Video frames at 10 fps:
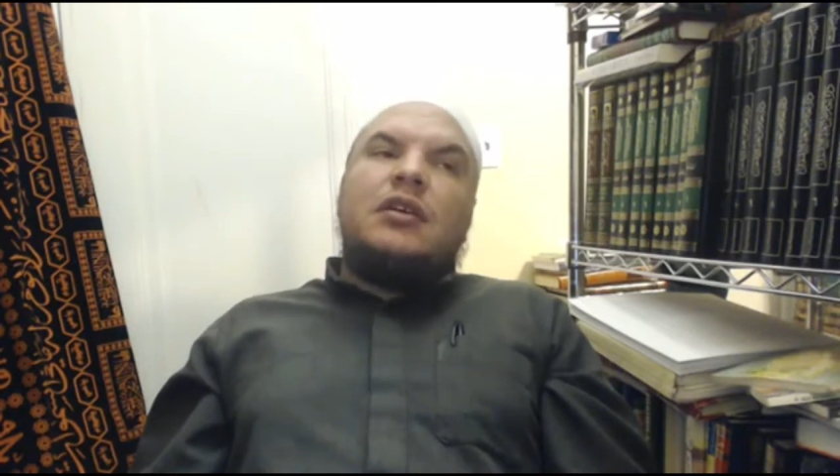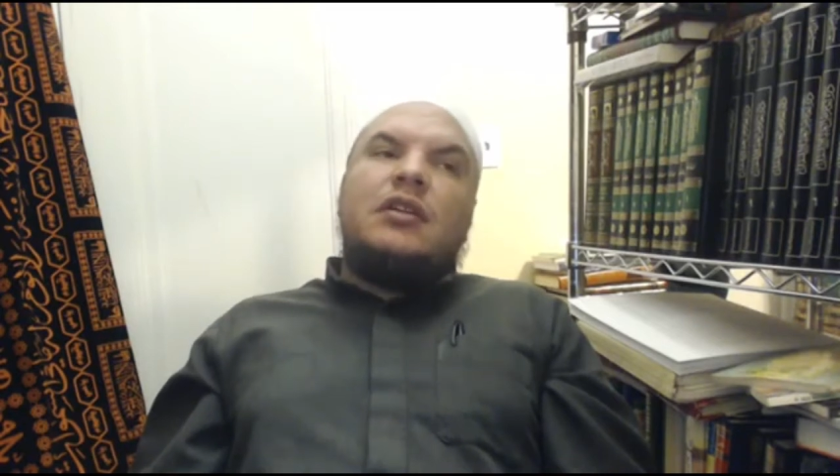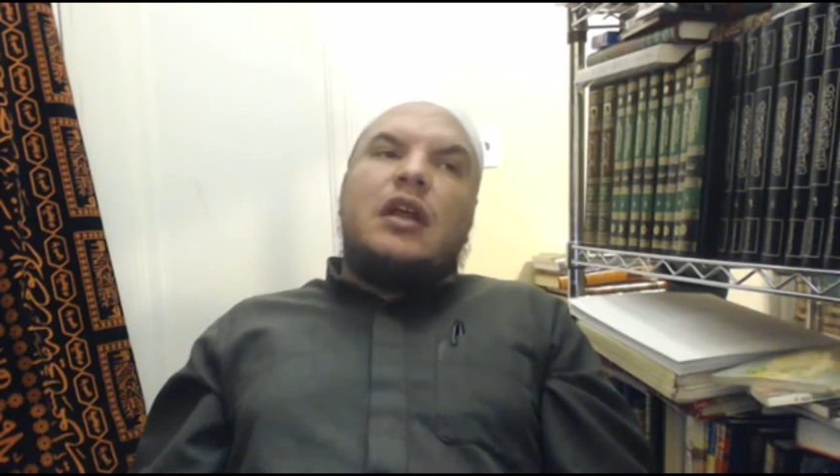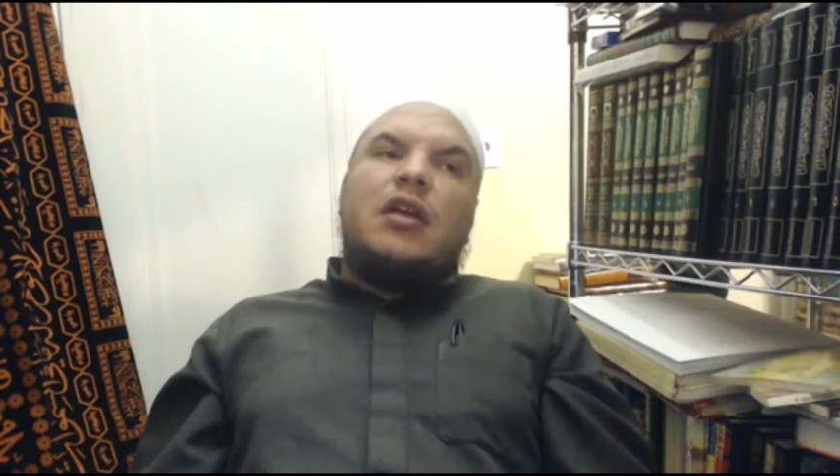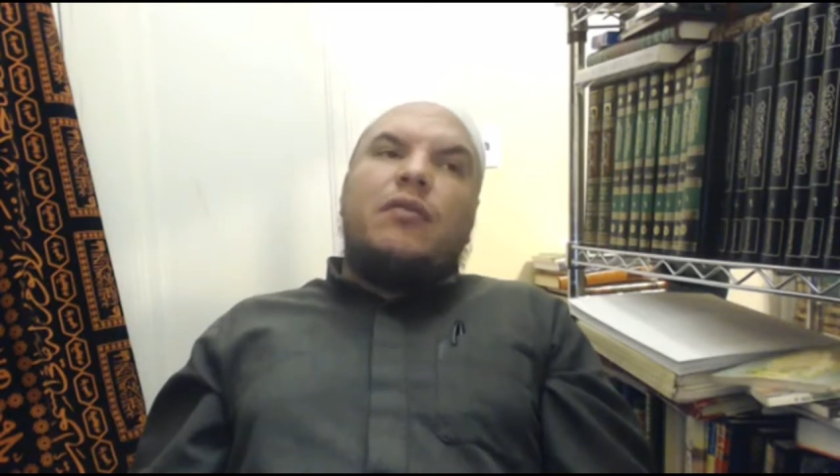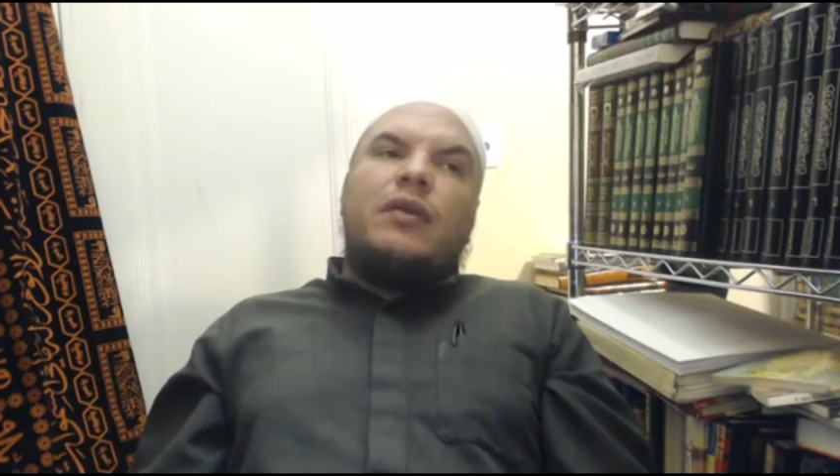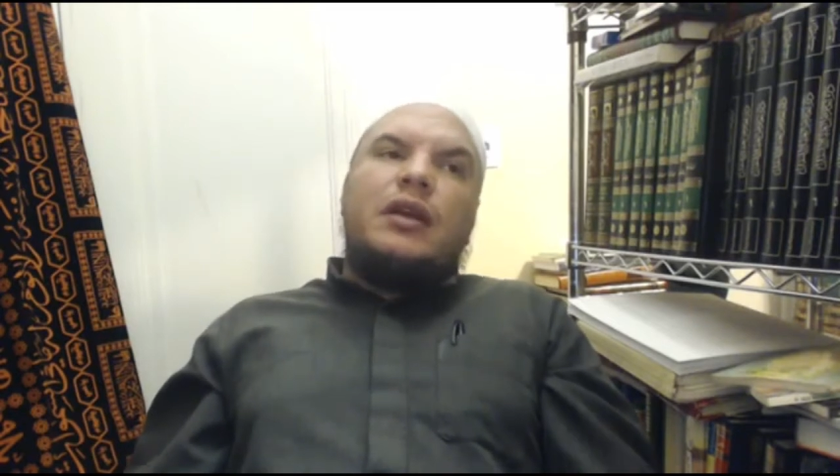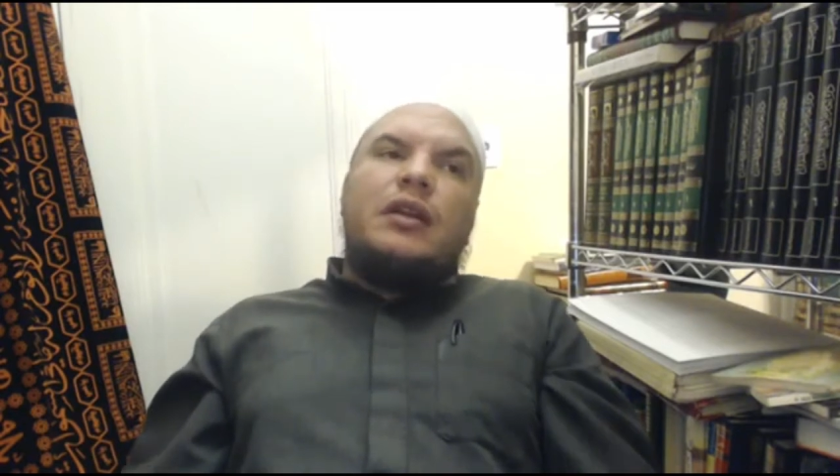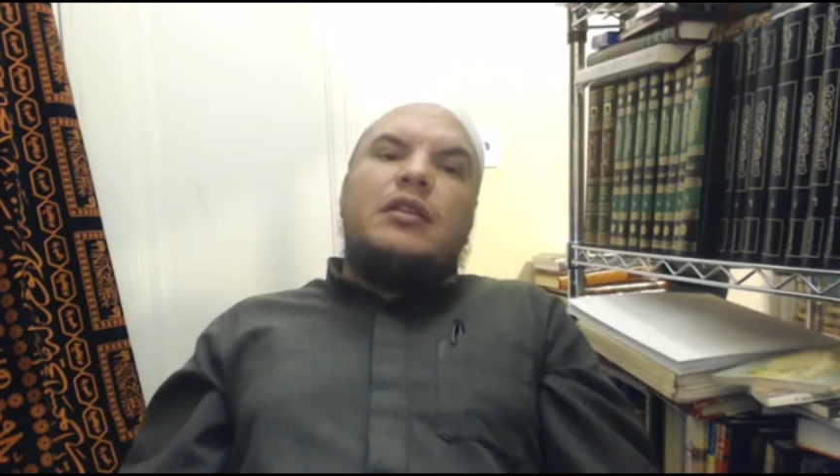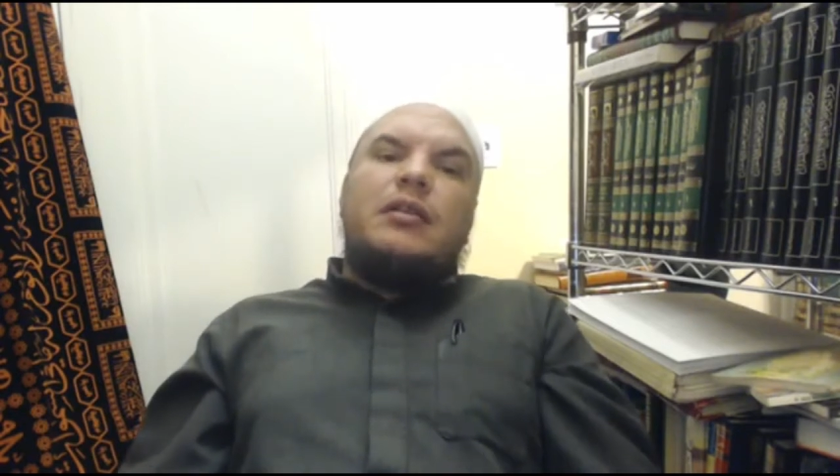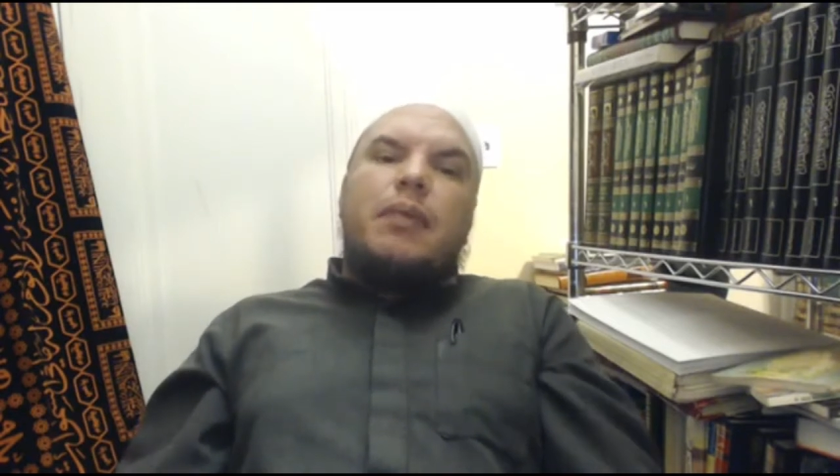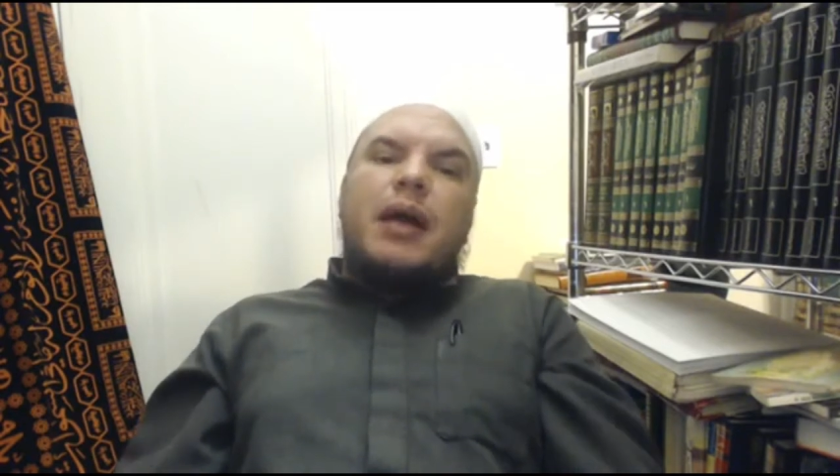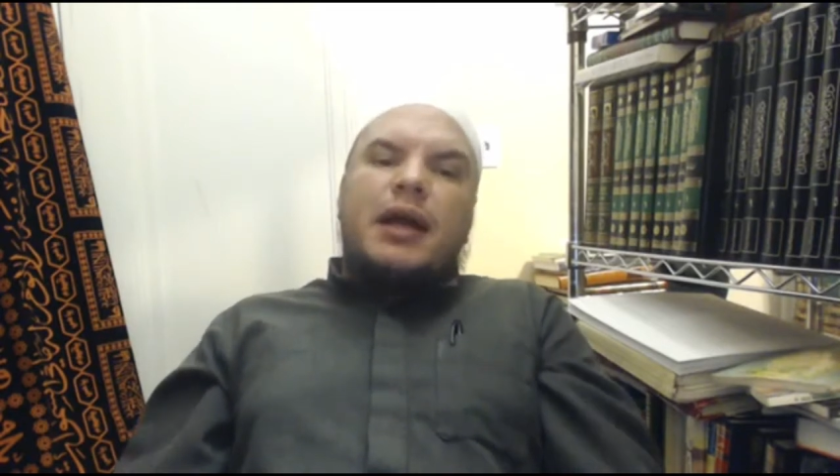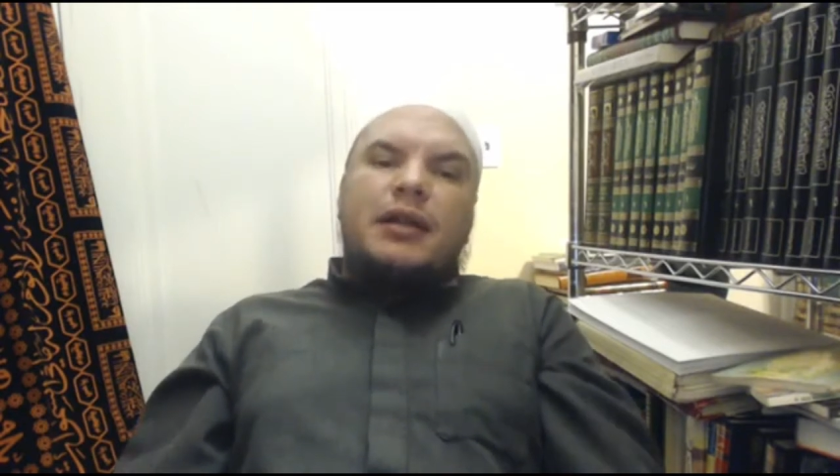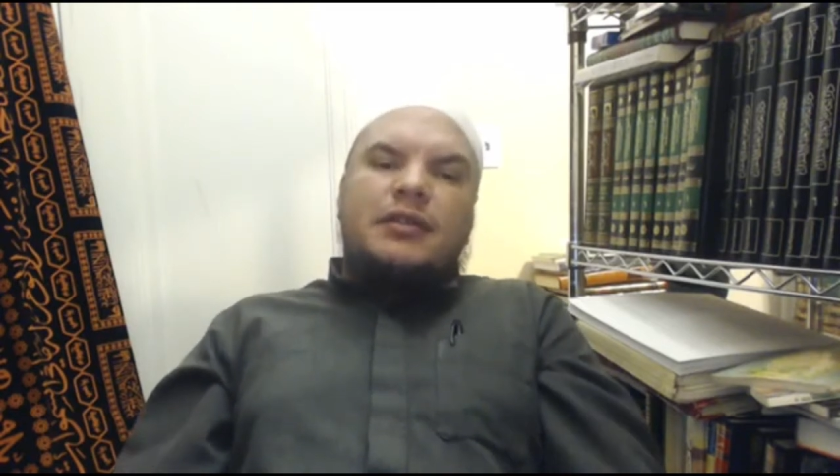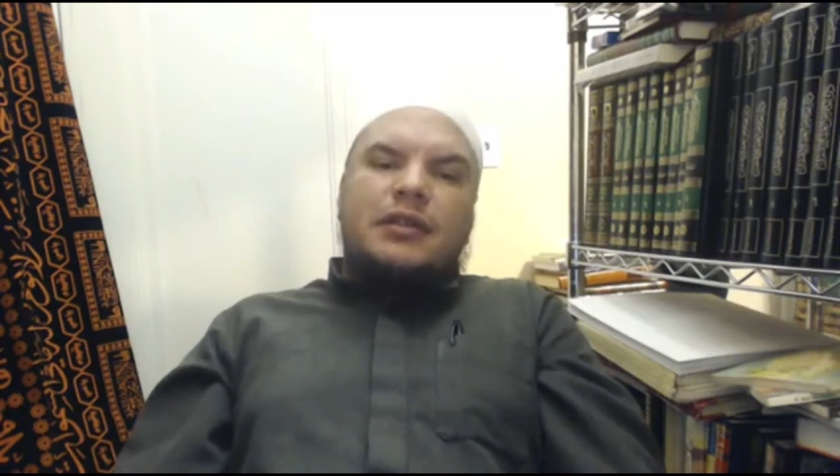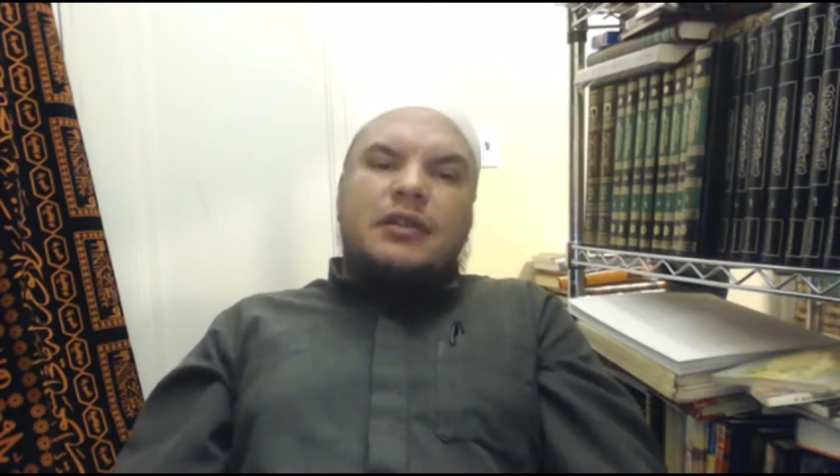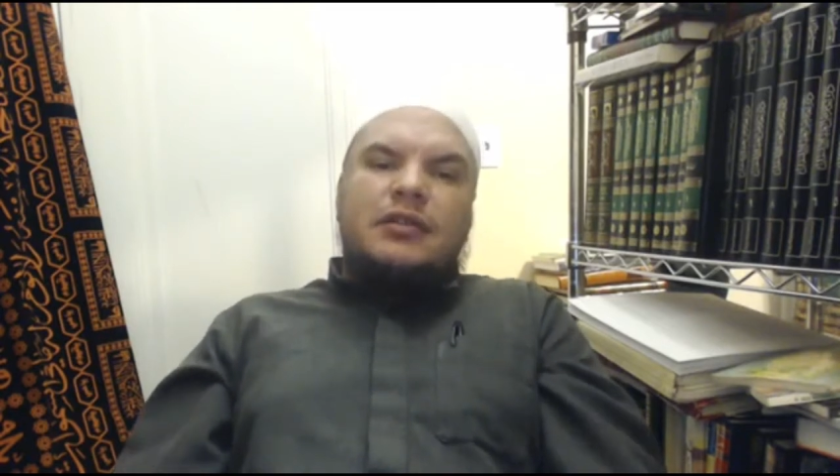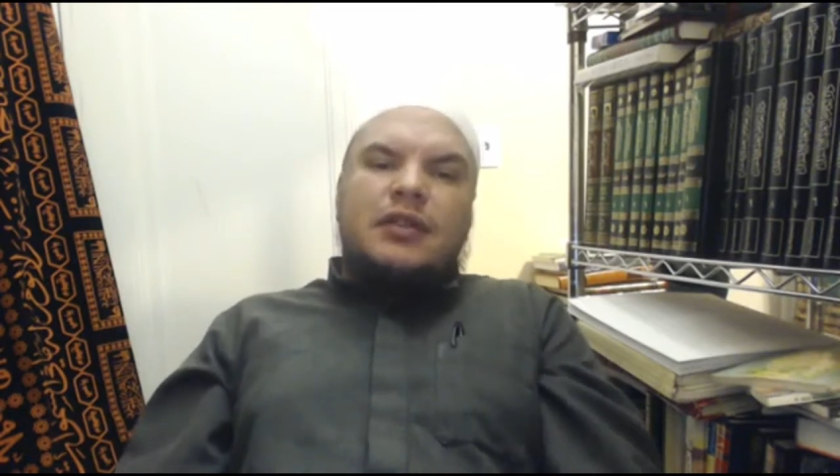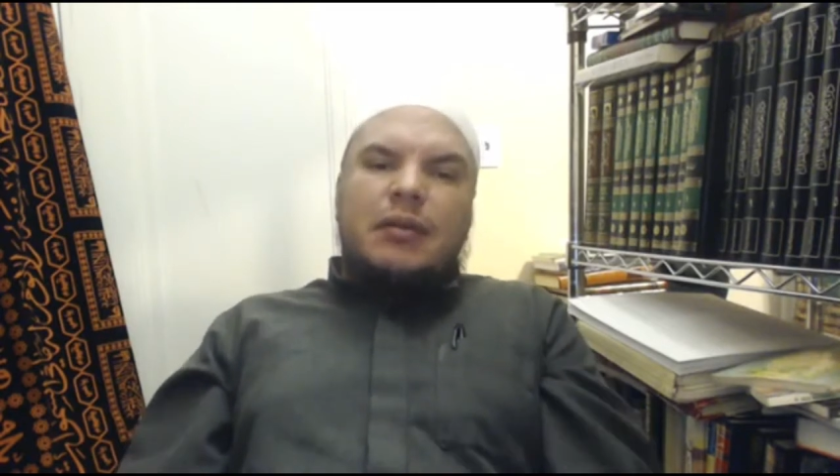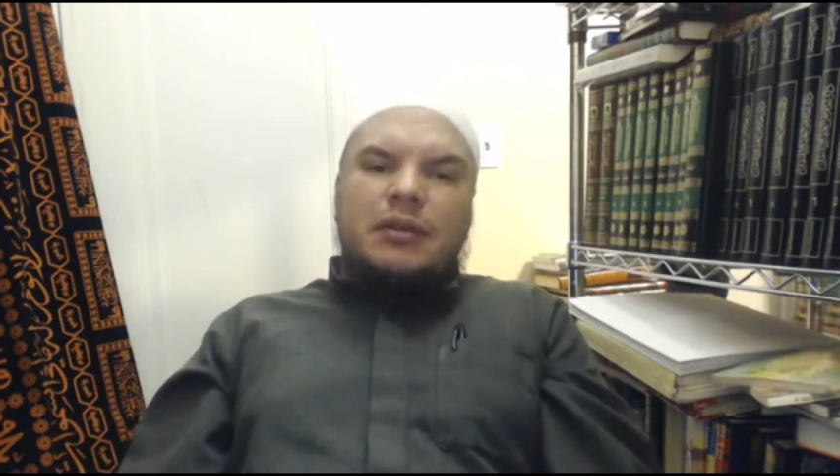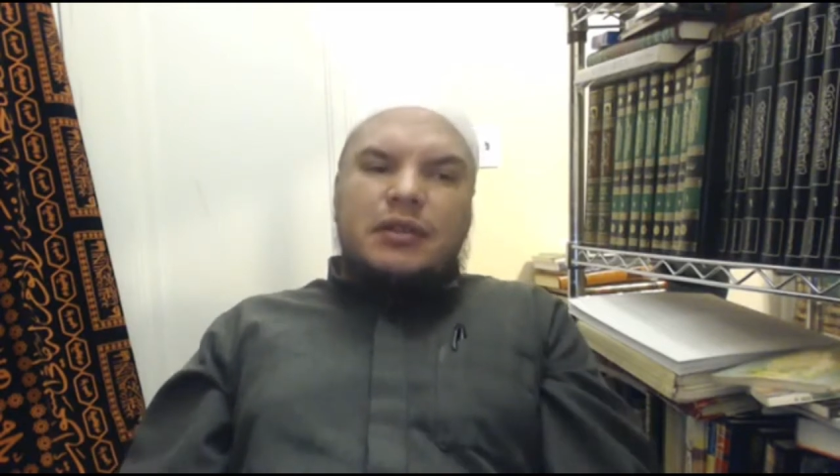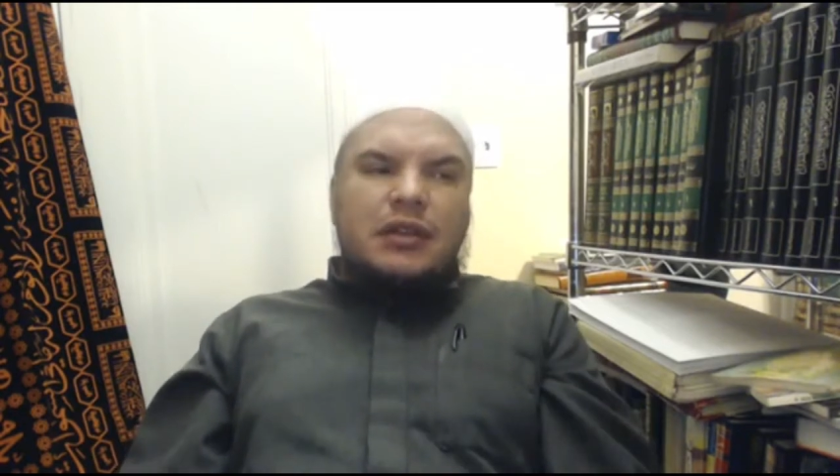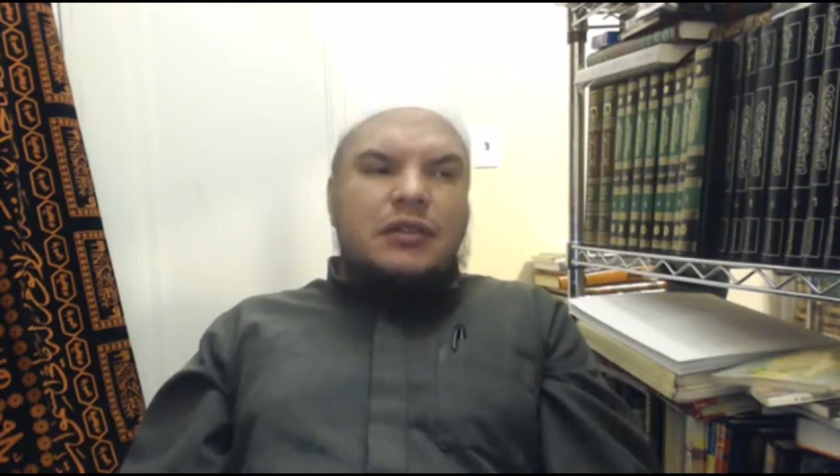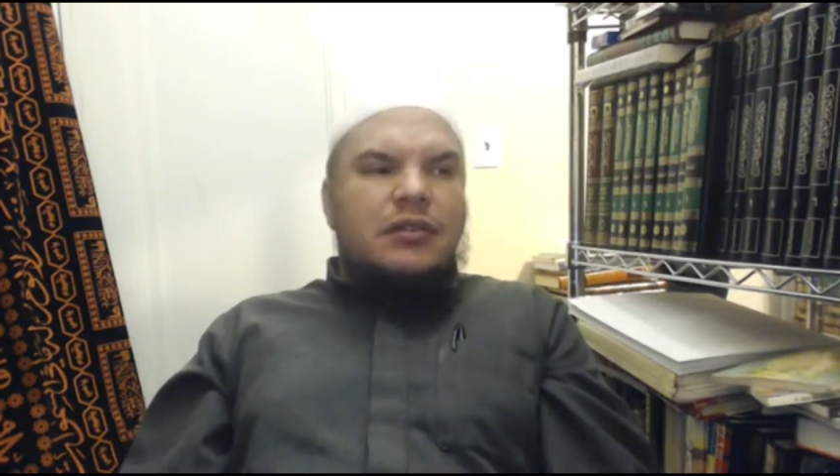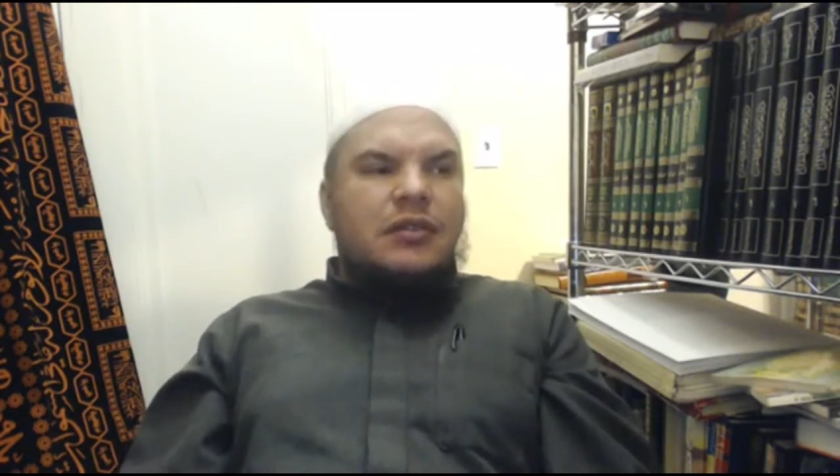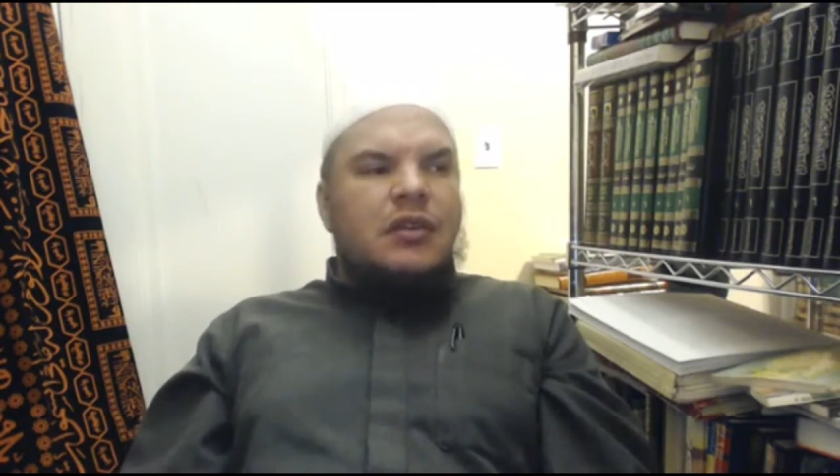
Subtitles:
that are written in the past in Islamic sciences